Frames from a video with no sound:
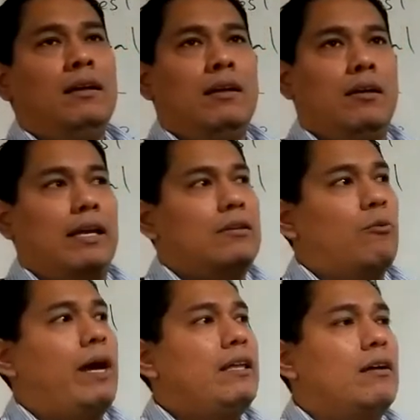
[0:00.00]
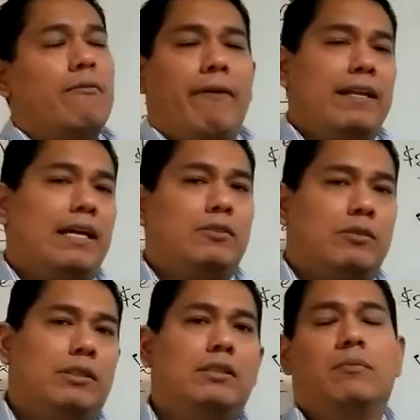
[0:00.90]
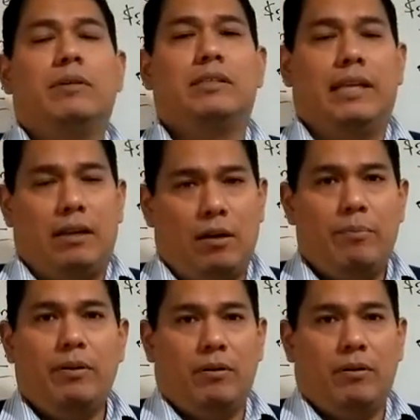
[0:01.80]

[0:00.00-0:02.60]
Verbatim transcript: like the way that our financial system is set up,